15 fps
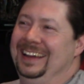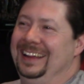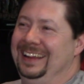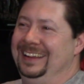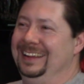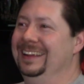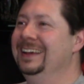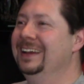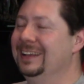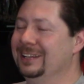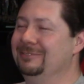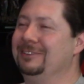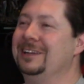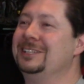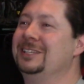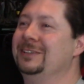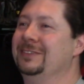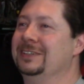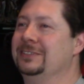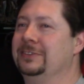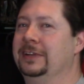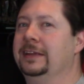Yeah. The rest of
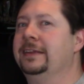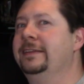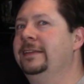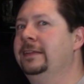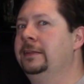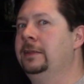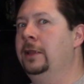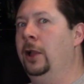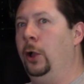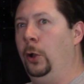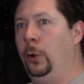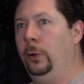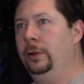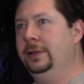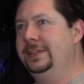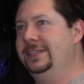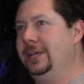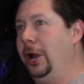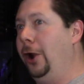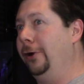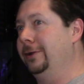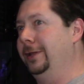us were like, no, it's
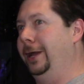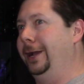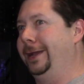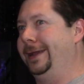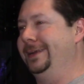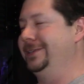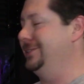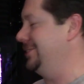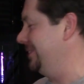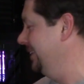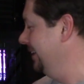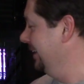our luggage.